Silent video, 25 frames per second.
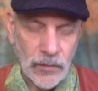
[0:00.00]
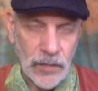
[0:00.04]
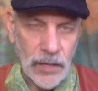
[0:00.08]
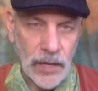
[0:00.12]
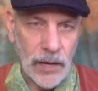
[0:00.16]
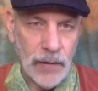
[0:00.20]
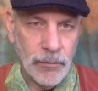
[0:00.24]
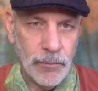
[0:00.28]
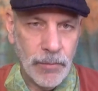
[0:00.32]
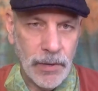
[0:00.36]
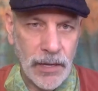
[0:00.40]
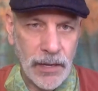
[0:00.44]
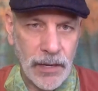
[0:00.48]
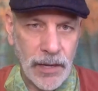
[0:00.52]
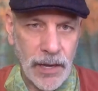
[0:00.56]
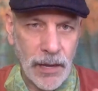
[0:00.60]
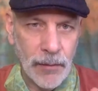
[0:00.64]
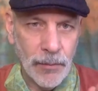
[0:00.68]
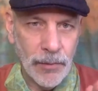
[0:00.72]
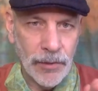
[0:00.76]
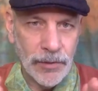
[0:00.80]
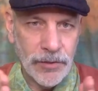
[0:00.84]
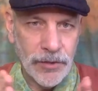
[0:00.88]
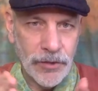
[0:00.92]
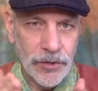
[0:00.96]
And being
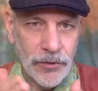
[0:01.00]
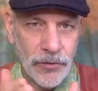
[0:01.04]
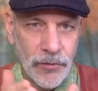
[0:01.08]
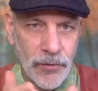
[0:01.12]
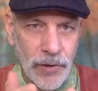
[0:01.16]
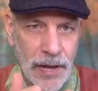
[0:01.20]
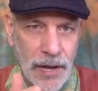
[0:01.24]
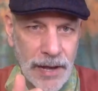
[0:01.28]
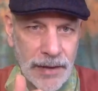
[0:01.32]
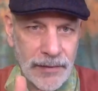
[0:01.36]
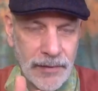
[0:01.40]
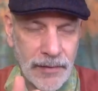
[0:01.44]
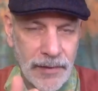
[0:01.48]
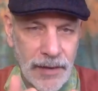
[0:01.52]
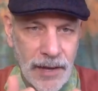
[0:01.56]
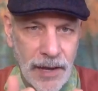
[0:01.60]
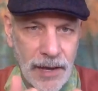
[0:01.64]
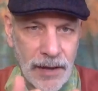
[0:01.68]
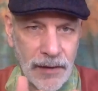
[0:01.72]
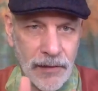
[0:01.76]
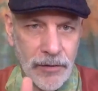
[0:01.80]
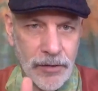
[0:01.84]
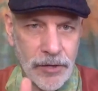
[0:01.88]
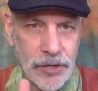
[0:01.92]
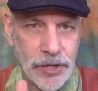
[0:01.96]
able to direct the
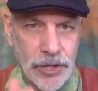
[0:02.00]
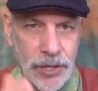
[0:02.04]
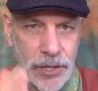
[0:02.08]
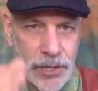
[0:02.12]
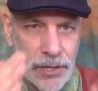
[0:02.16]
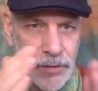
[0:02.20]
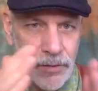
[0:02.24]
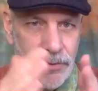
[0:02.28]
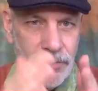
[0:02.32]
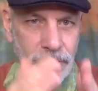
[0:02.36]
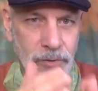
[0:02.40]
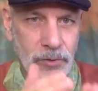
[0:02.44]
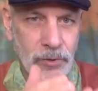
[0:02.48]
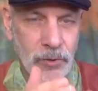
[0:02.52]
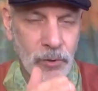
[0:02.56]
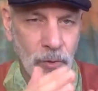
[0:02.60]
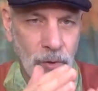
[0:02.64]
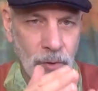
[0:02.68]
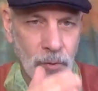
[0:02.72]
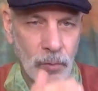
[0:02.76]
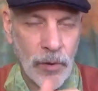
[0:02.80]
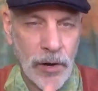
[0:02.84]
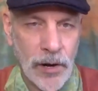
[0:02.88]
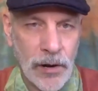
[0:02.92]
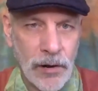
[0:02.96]
energy
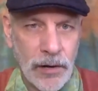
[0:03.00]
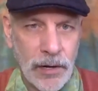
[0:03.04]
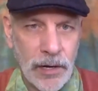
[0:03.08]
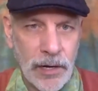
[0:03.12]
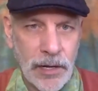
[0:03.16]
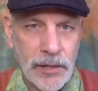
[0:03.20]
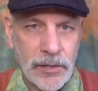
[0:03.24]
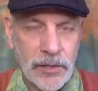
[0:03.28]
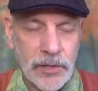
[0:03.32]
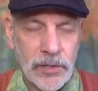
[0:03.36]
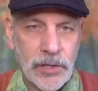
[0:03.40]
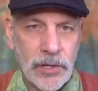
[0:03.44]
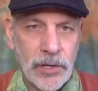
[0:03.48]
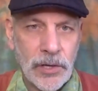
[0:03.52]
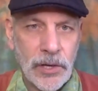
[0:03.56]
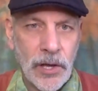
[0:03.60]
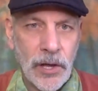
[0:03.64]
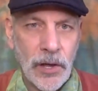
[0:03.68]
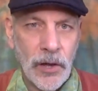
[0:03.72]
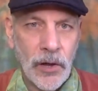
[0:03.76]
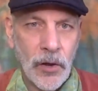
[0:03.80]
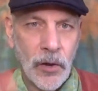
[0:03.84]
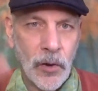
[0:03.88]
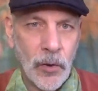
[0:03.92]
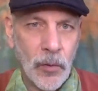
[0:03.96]
toward where it needs to
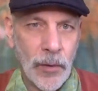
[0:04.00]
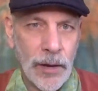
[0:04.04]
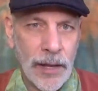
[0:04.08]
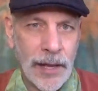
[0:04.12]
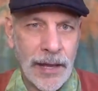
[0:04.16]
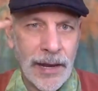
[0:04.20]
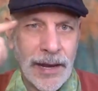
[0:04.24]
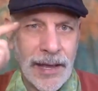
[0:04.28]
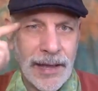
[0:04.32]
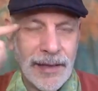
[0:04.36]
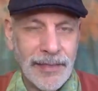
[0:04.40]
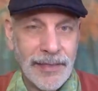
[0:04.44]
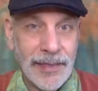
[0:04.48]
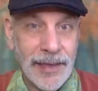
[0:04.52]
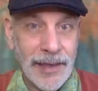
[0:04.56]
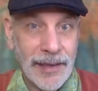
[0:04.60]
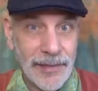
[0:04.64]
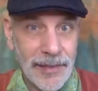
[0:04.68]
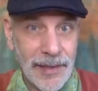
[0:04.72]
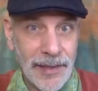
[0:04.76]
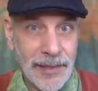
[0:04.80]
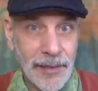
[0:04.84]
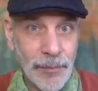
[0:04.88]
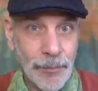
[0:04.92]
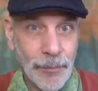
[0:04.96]
go. And I think
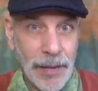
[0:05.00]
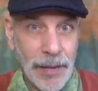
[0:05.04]
that the